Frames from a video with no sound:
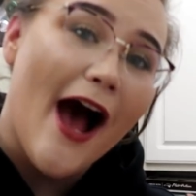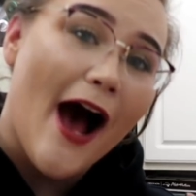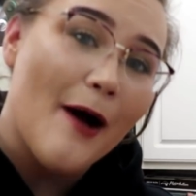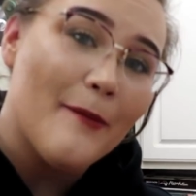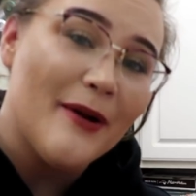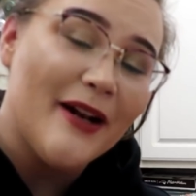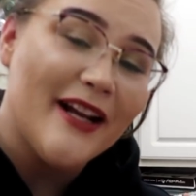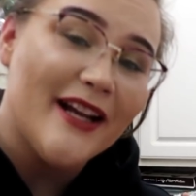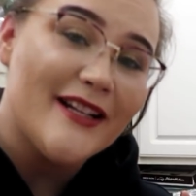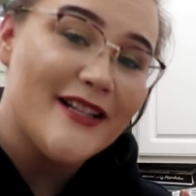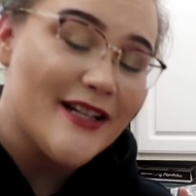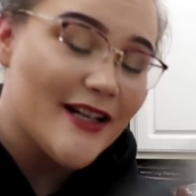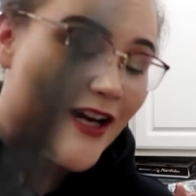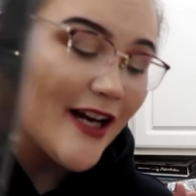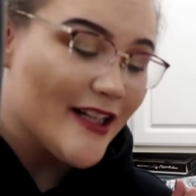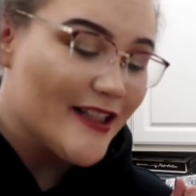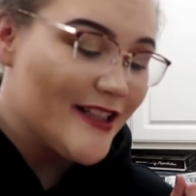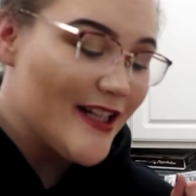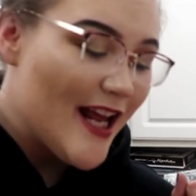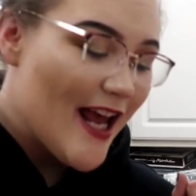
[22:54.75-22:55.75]
I'm gonna get to
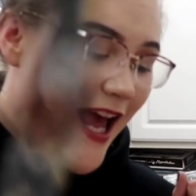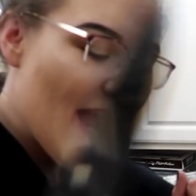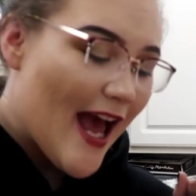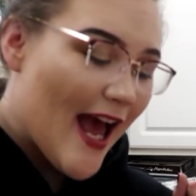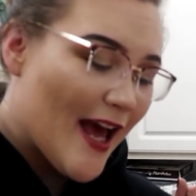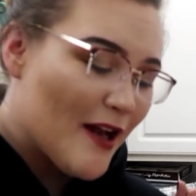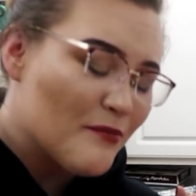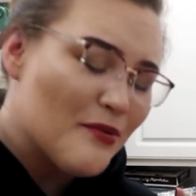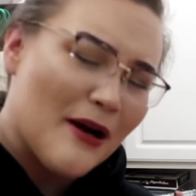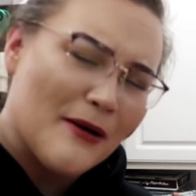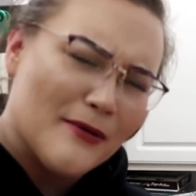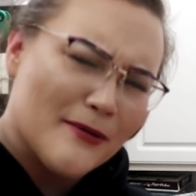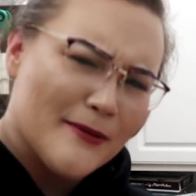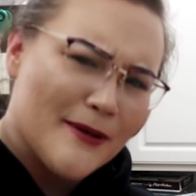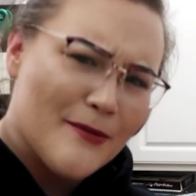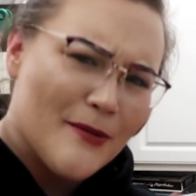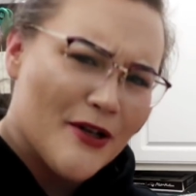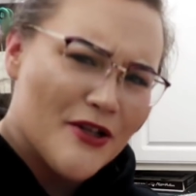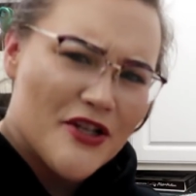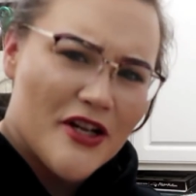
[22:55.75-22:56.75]
cutting and
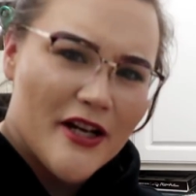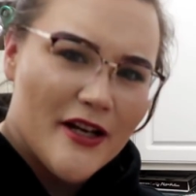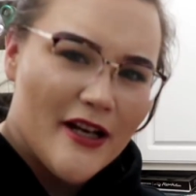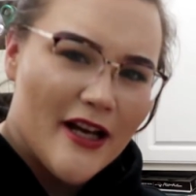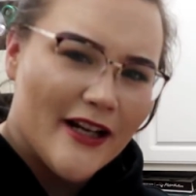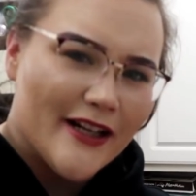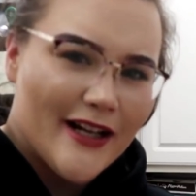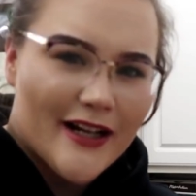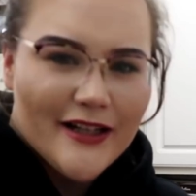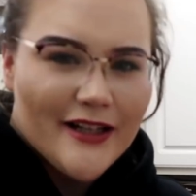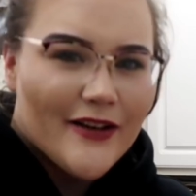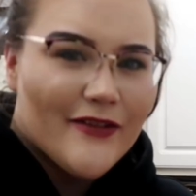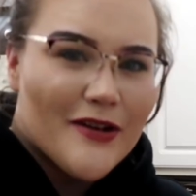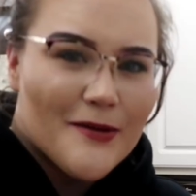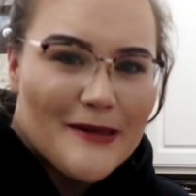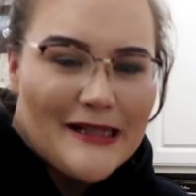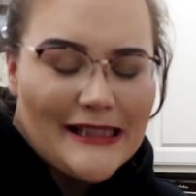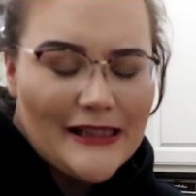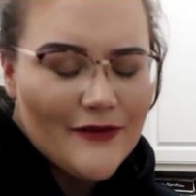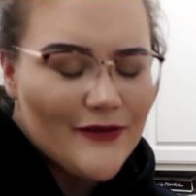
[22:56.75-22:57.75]
probably munching and then
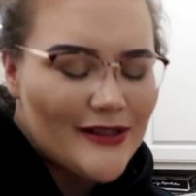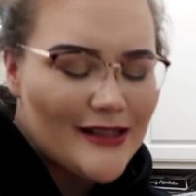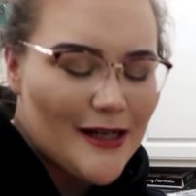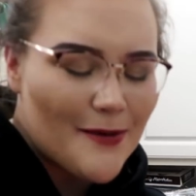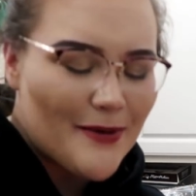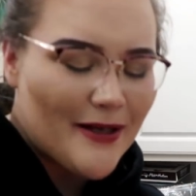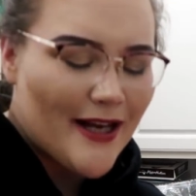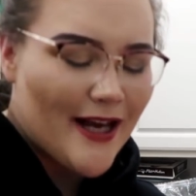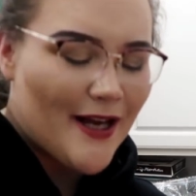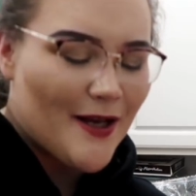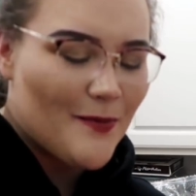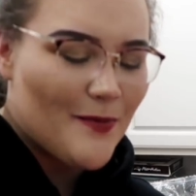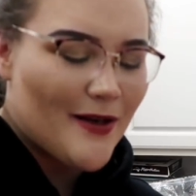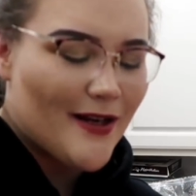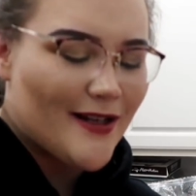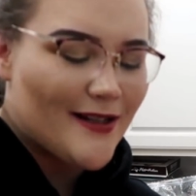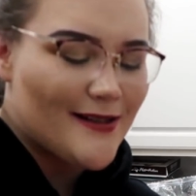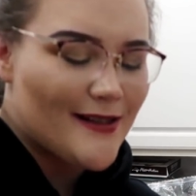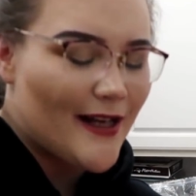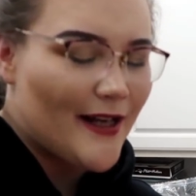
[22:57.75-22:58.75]
giving myself a stomach ache
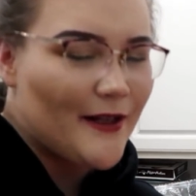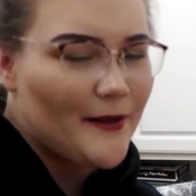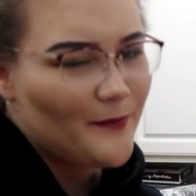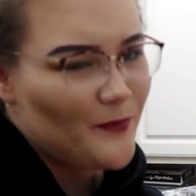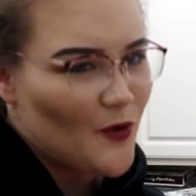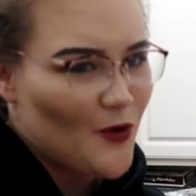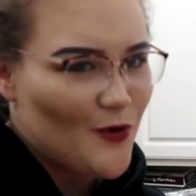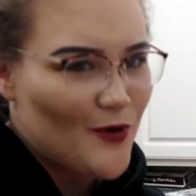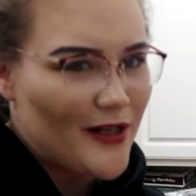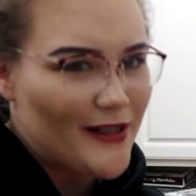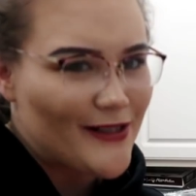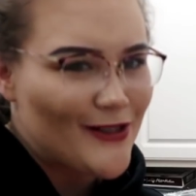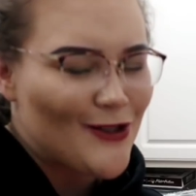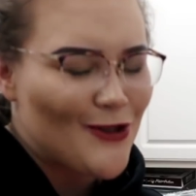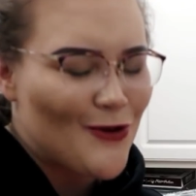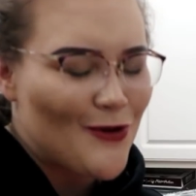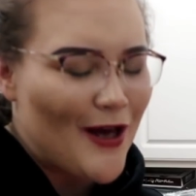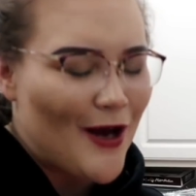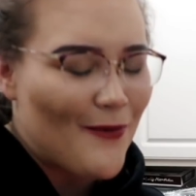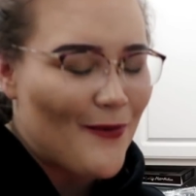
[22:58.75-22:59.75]
because like, who doesn't
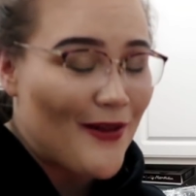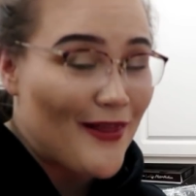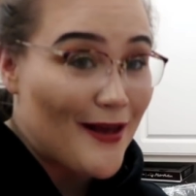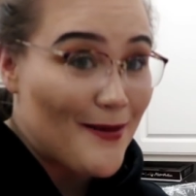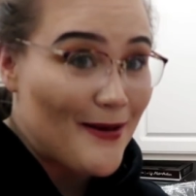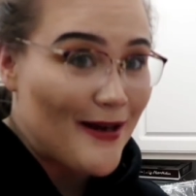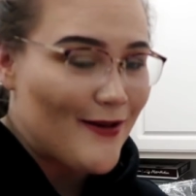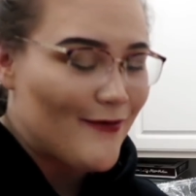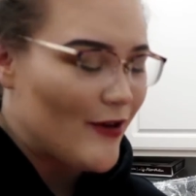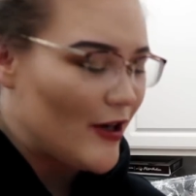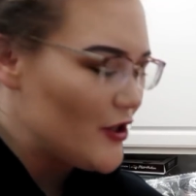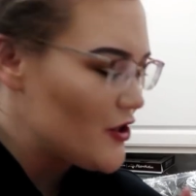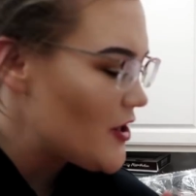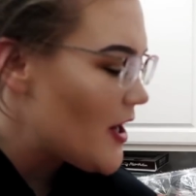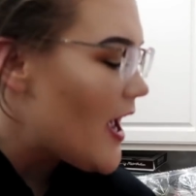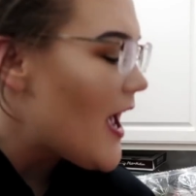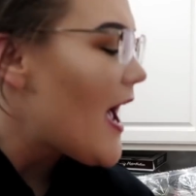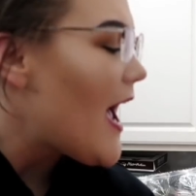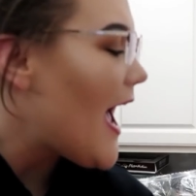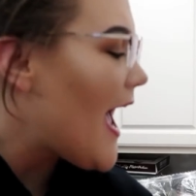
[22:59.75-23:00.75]
do that when they make fudge?
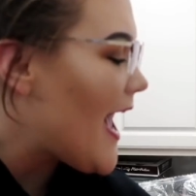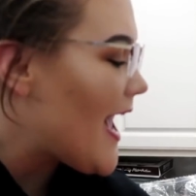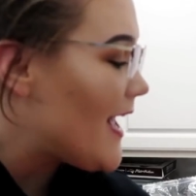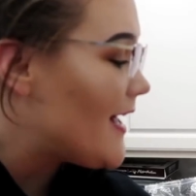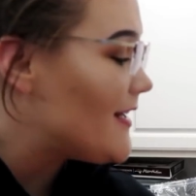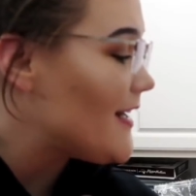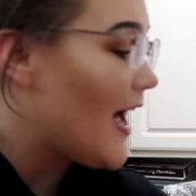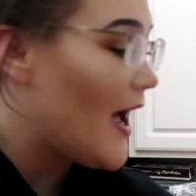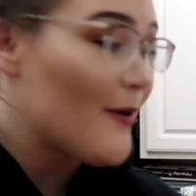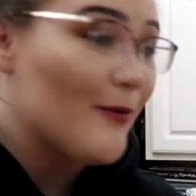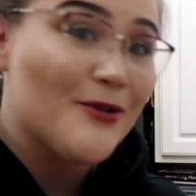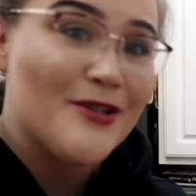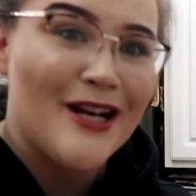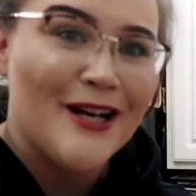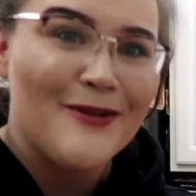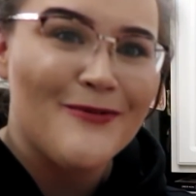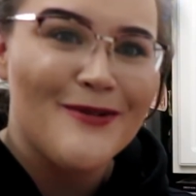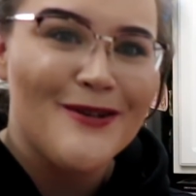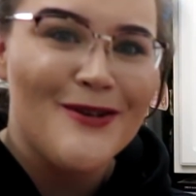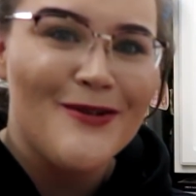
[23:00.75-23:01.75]
And I will
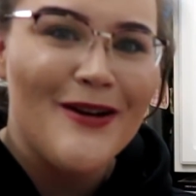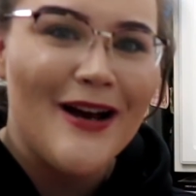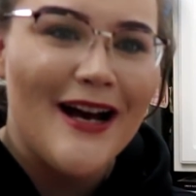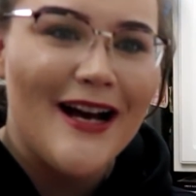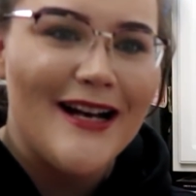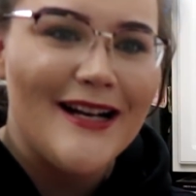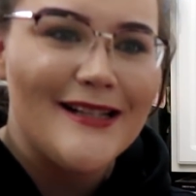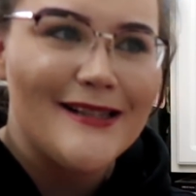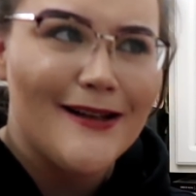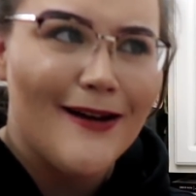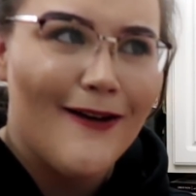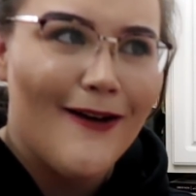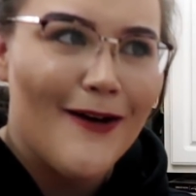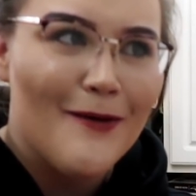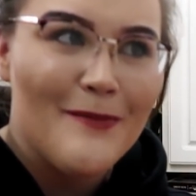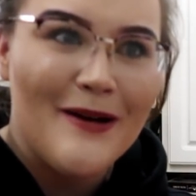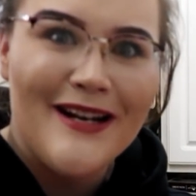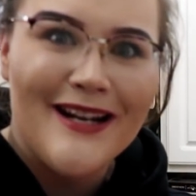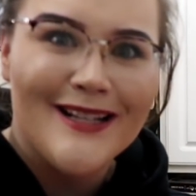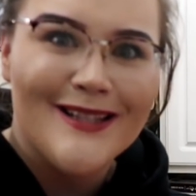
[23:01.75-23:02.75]
check in with you guys
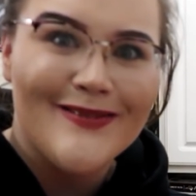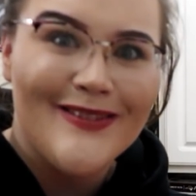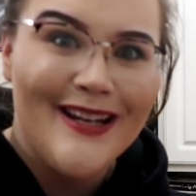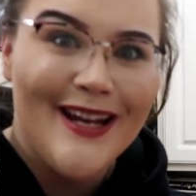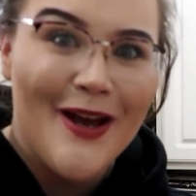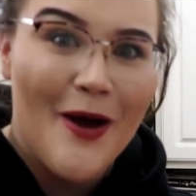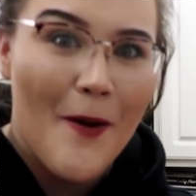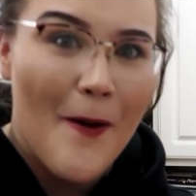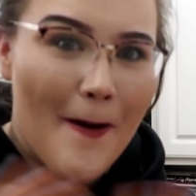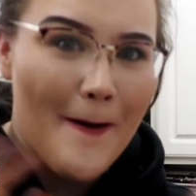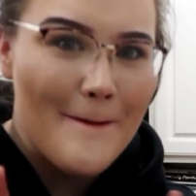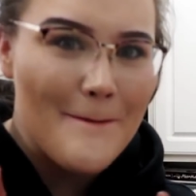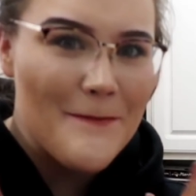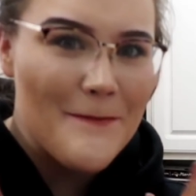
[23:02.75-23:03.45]
on my next video.